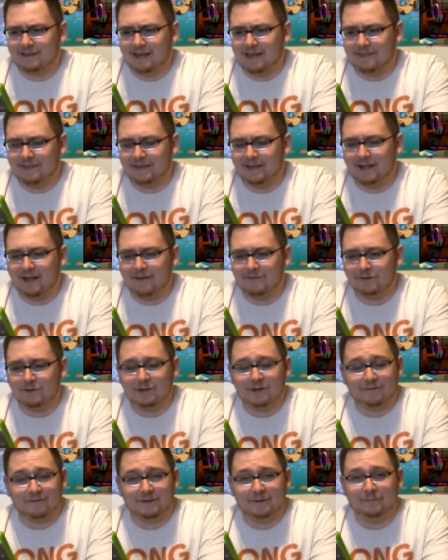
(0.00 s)
I think I'll have a
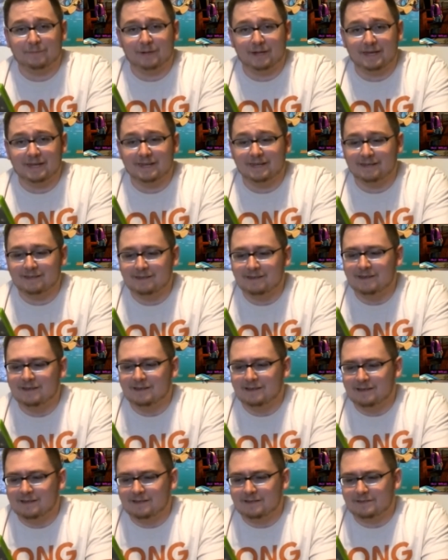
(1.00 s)
lot of fun playing
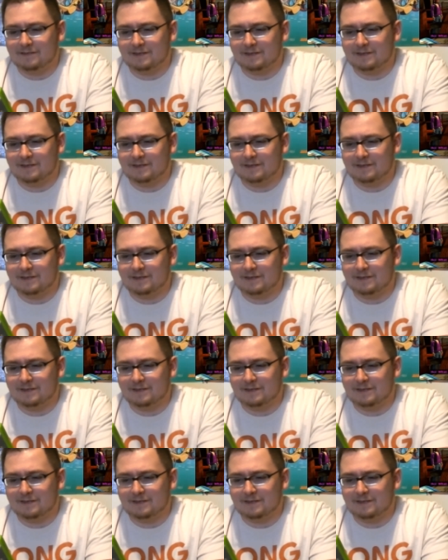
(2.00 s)
it.